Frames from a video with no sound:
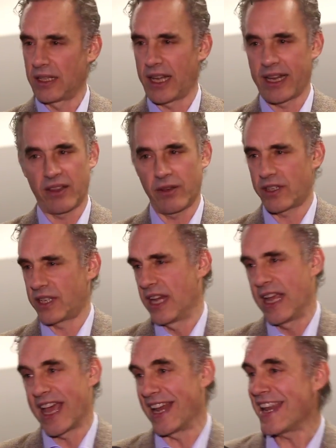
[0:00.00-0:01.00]
like there's
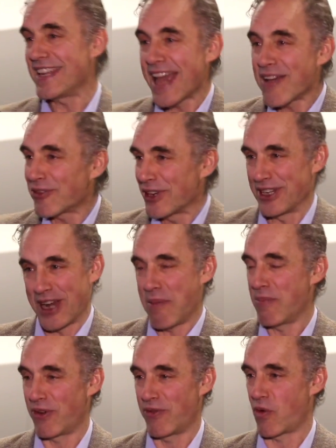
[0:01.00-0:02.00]
an indefinite
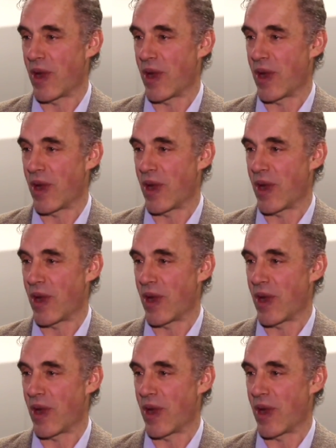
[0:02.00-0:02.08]
number of